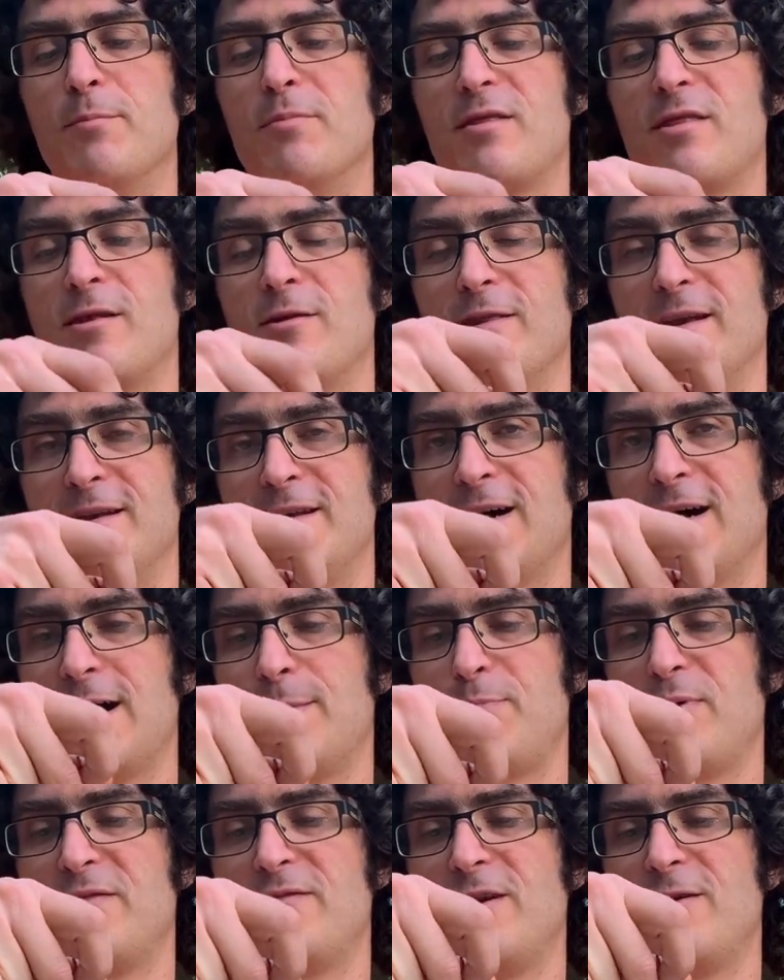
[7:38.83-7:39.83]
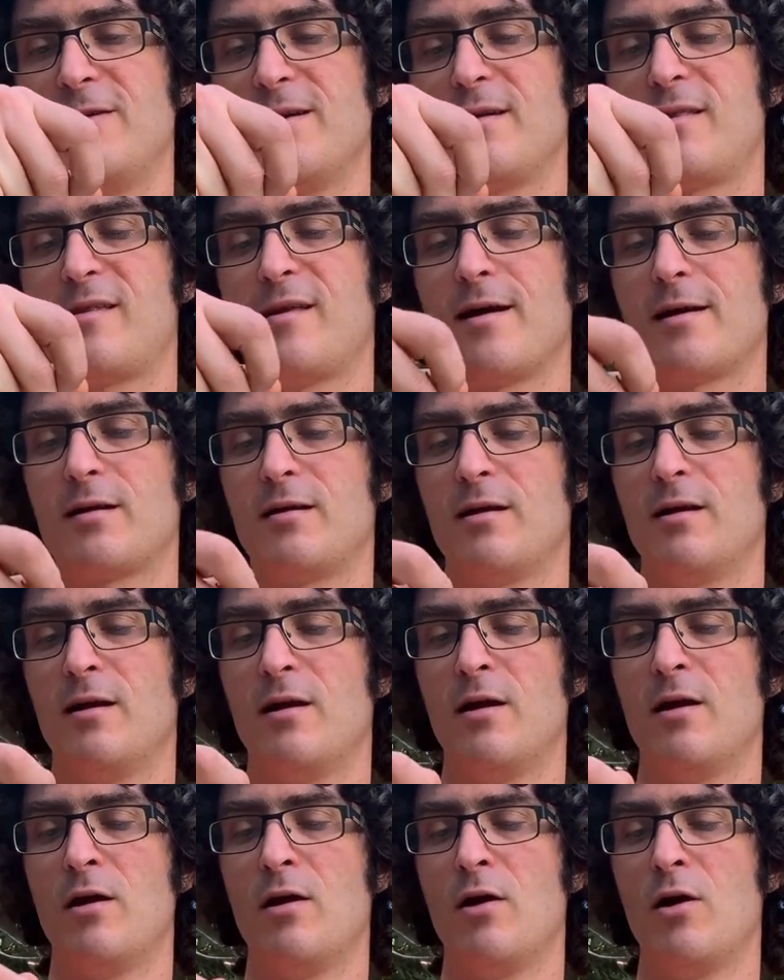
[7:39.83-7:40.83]
So the top of your insect,
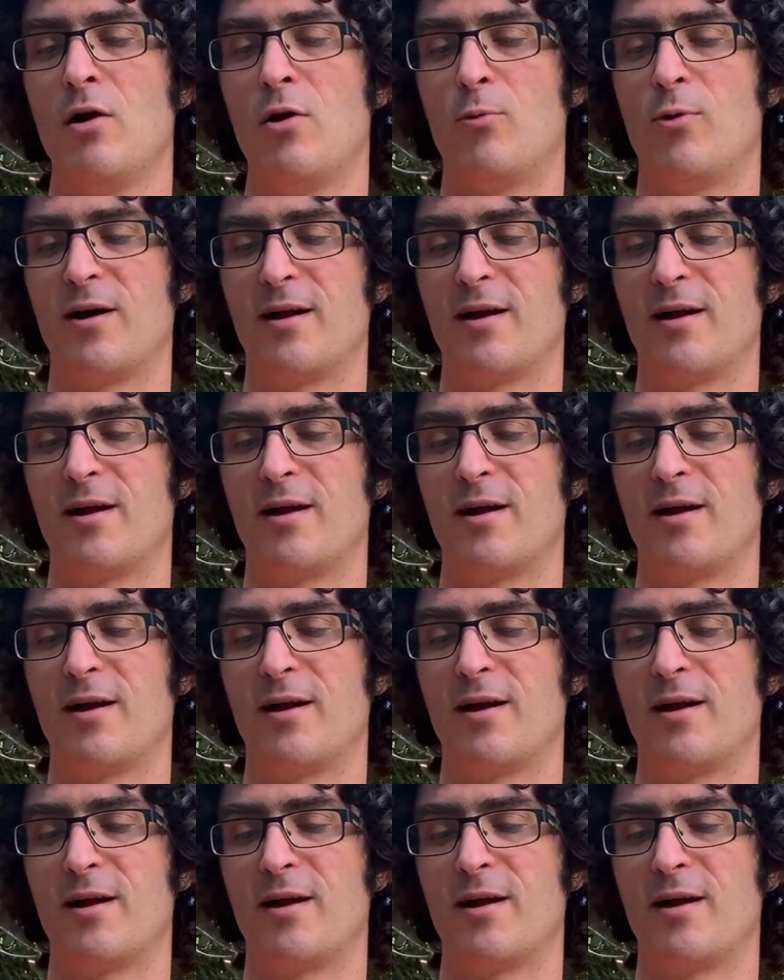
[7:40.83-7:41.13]
we're